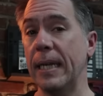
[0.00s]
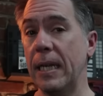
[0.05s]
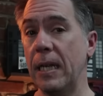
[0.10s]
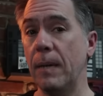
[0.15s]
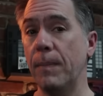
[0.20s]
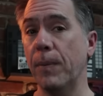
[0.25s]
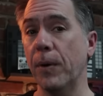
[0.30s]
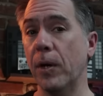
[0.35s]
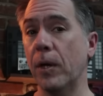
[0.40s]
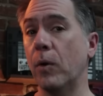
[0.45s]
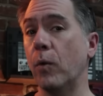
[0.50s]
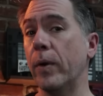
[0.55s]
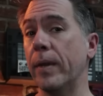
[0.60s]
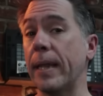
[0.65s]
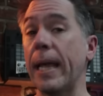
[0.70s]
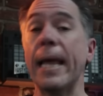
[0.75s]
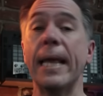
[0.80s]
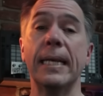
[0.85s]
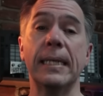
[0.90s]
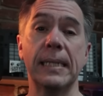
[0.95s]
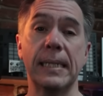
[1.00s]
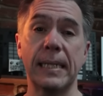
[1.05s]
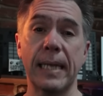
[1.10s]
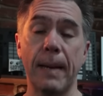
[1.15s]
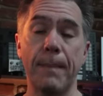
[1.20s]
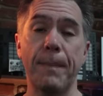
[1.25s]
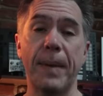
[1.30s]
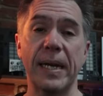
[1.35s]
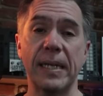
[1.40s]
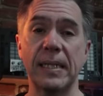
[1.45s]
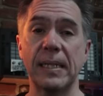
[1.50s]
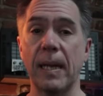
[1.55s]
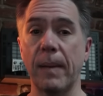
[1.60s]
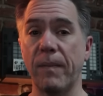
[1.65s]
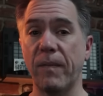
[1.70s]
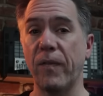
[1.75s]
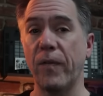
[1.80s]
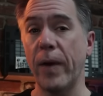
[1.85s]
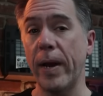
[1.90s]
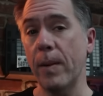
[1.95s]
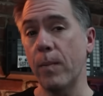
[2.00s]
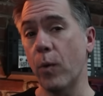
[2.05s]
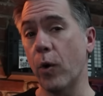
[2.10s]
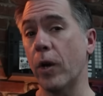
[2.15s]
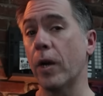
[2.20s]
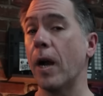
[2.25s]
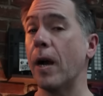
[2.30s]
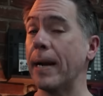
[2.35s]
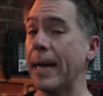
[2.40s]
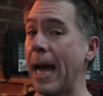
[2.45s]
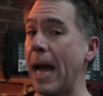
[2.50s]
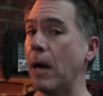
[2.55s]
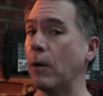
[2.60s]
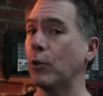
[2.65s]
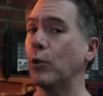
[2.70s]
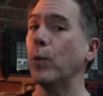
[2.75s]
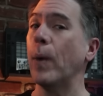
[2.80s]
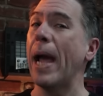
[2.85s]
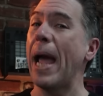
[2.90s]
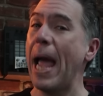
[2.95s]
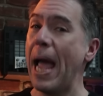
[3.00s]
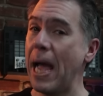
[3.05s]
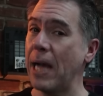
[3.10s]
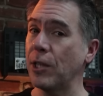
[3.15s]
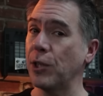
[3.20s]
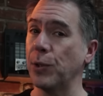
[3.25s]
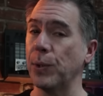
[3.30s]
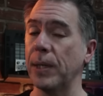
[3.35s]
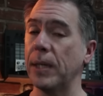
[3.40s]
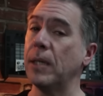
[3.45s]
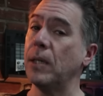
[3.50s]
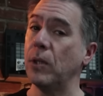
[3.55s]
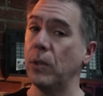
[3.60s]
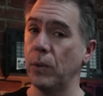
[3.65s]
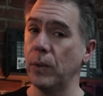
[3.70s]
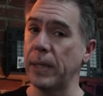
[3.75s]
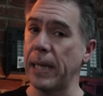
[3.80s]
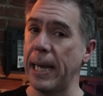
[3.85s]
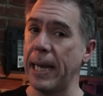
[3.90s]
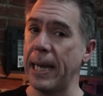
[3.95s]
ebook with a step by step framework on how to actually use